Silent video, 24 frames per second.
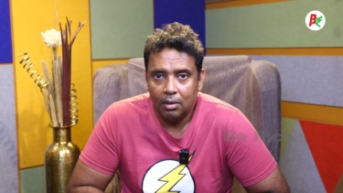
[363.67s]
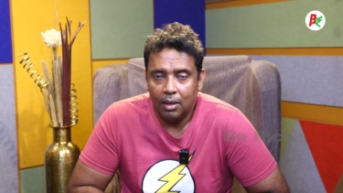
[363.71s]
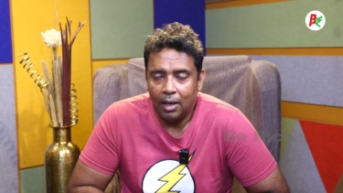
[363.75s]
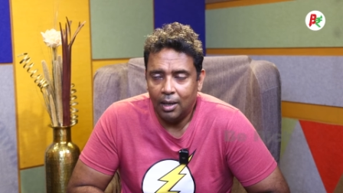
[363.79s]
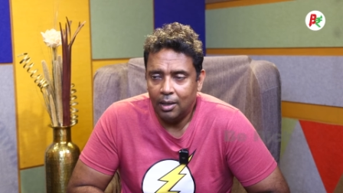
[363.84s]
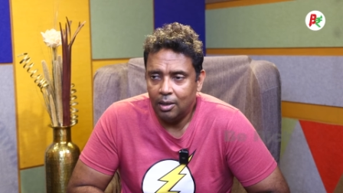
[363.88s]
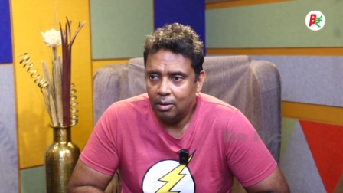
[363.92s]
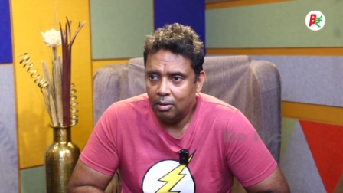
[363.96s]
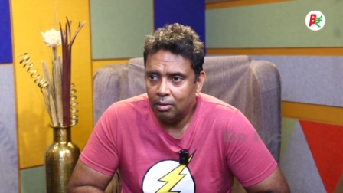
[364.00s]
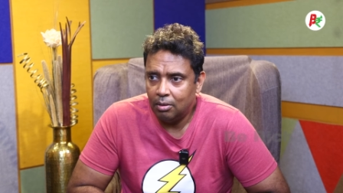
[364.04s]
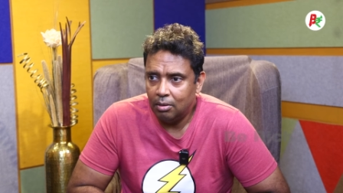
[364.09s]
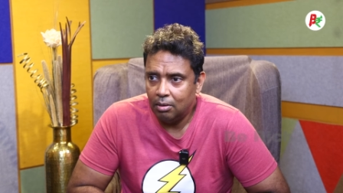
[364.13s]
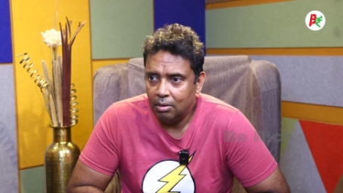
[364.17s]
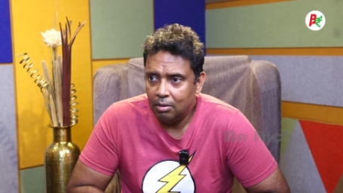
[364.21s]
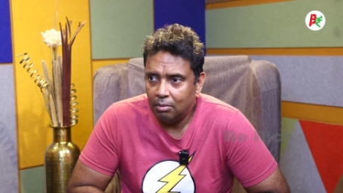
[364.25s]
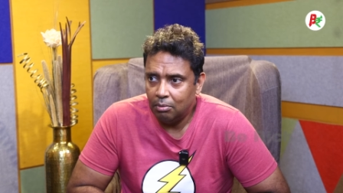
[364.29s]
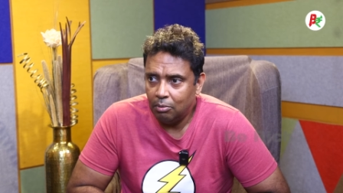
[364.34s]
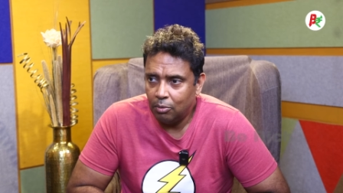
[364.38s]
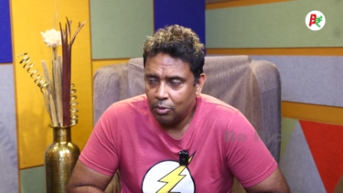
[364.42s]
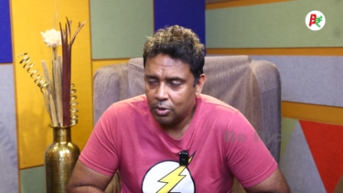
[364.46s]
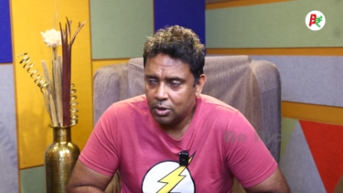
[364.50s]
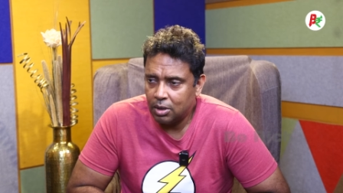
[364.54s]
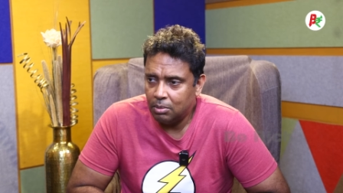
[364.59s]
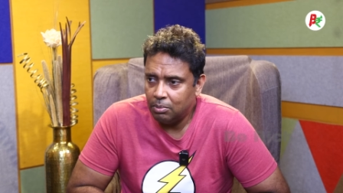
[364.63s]
And
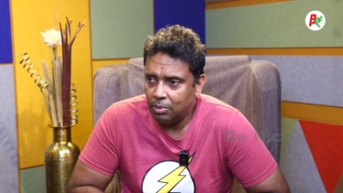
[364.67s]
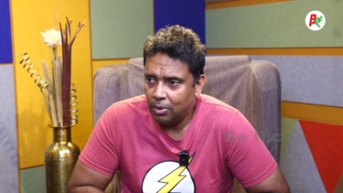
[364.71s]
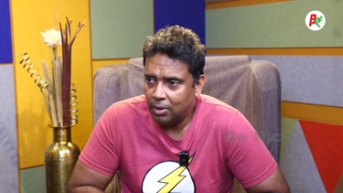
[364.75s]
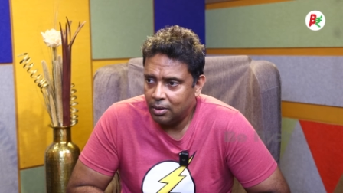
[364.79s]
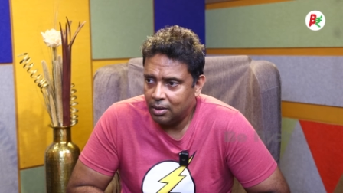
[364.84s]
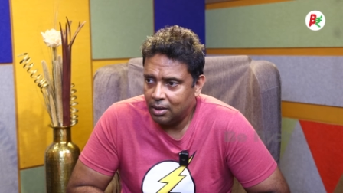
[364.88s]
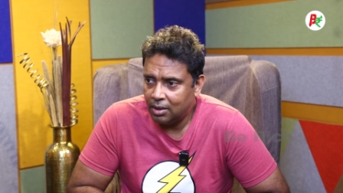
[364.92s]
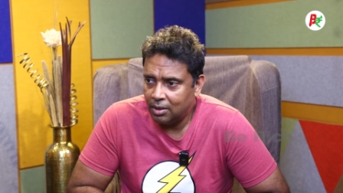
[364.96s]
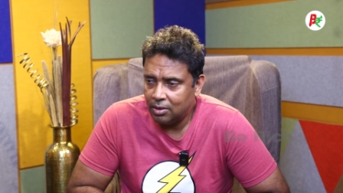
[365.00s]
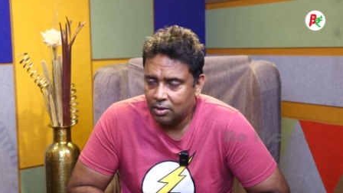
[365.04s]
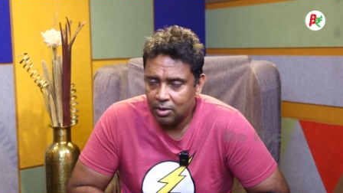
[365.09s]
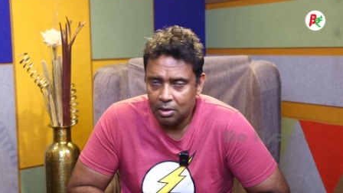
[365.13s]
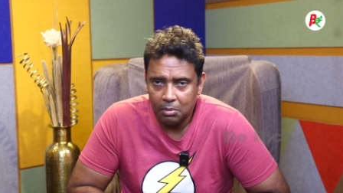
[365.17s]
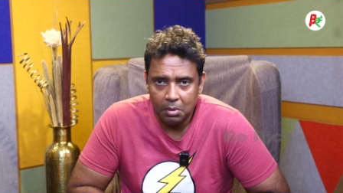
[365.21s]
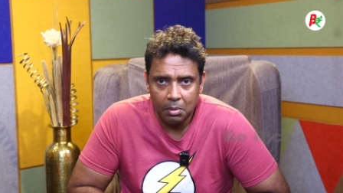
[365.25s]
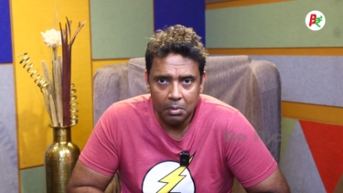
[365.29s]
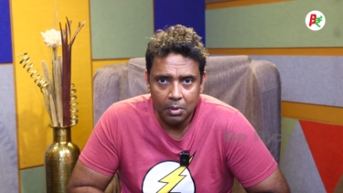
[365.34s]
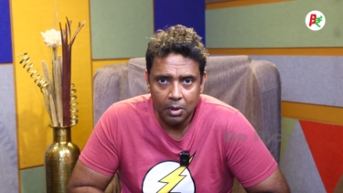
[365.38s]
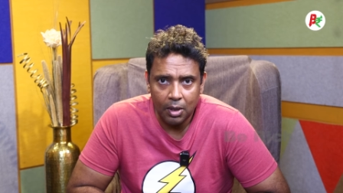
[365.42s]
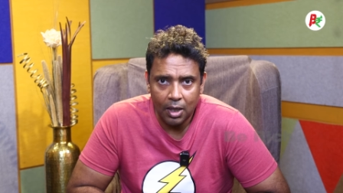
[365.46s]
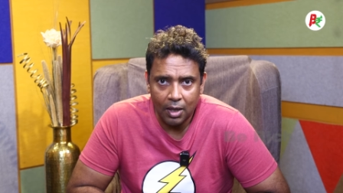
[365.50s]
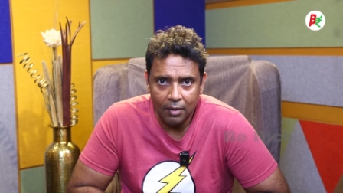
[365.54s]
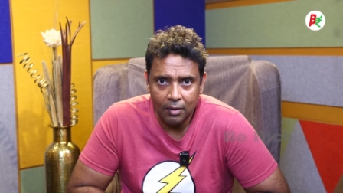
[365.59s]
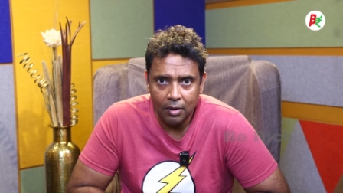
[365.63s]
most important thing is
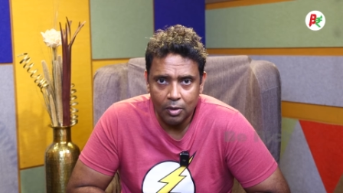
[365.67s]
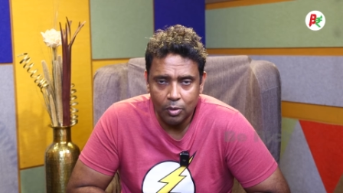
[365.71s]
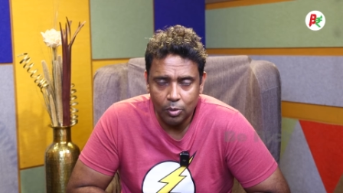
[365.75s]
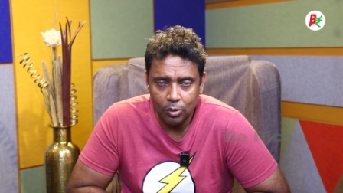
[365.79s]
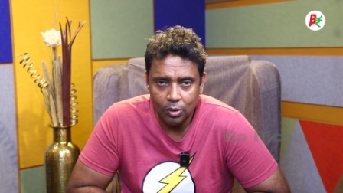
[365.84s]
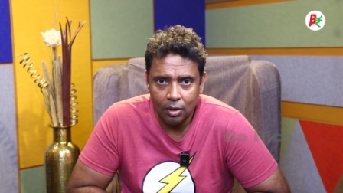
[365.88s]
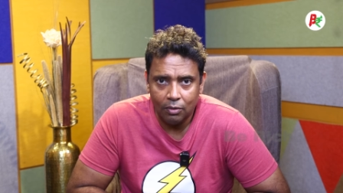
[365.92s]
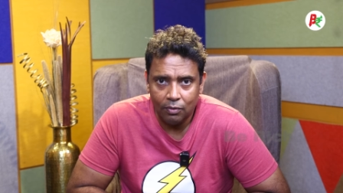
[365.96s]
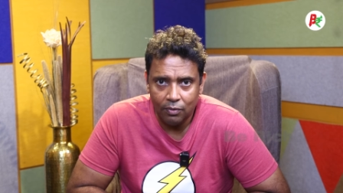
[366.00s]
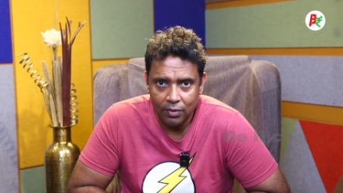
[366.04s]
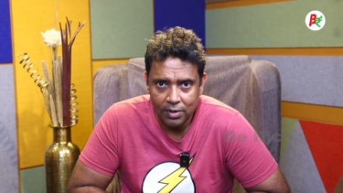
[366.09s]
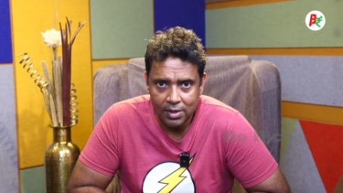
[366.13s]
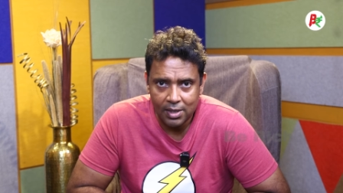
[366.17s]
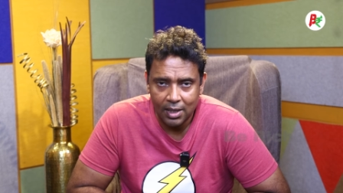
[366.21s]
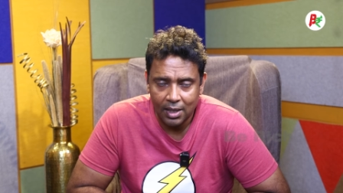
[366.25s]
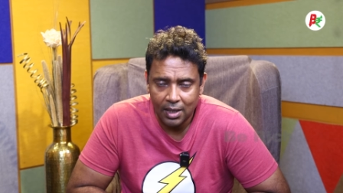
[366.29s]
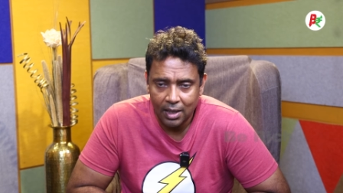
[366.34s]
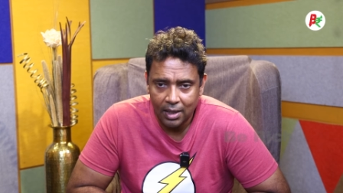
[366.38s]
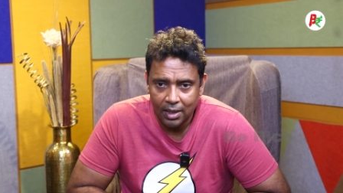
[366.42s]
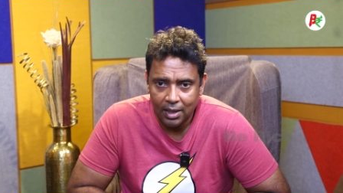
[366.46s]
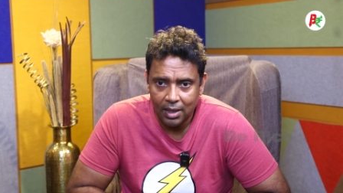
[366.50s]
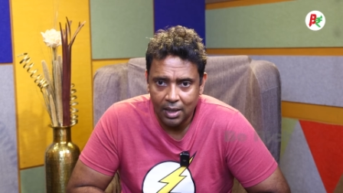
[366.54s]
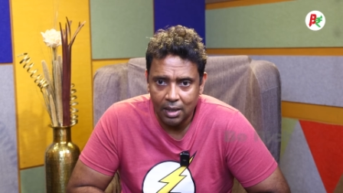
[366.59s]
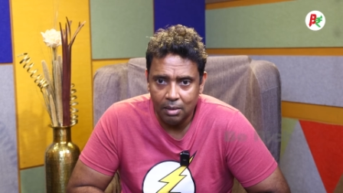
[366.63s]
remember you have to do this
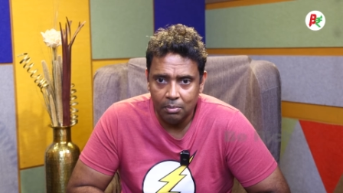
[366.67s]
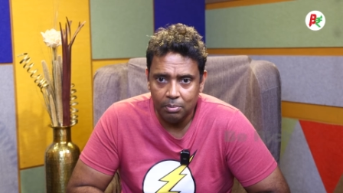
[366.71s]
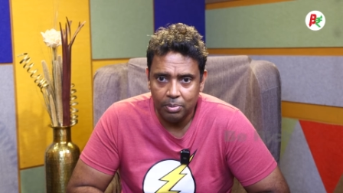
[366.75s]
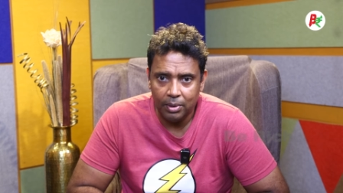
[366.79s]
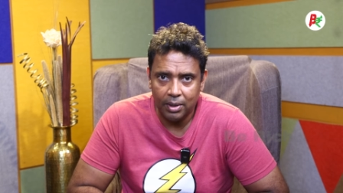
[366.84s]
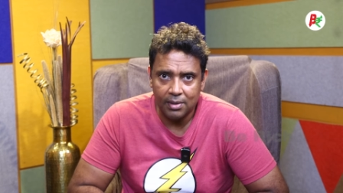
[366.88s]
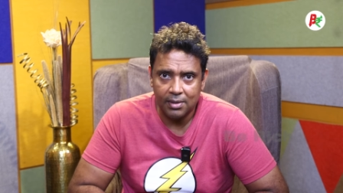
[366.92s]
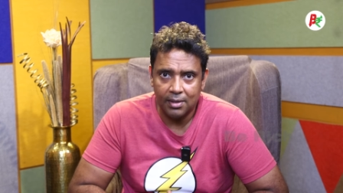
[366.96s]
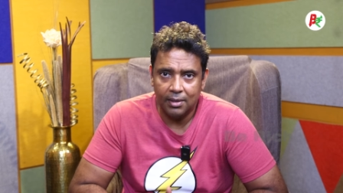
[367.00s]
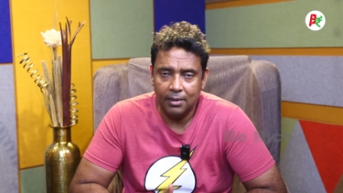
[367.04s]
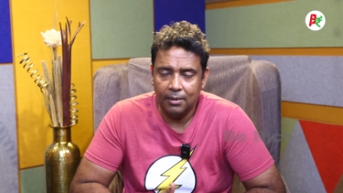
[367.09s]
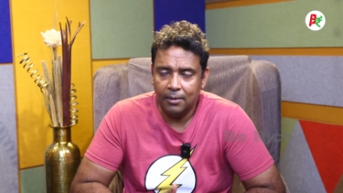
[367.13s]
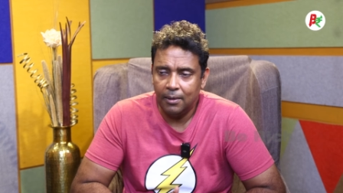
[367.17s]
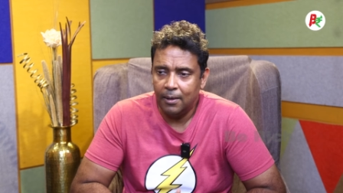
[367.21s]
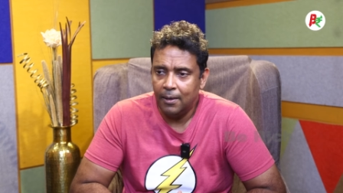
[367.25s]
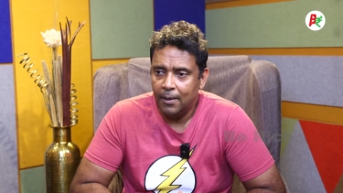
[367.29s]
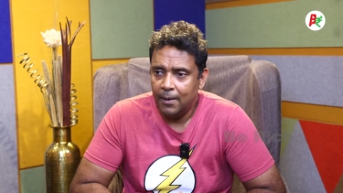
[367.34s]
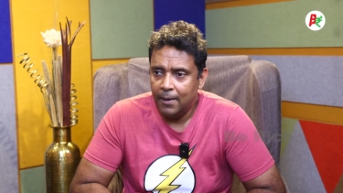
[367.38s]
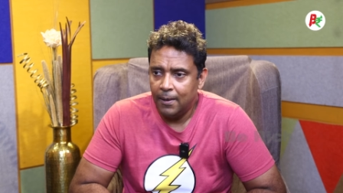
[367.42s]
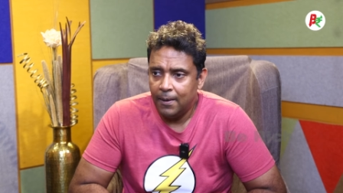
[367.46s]
physically in person.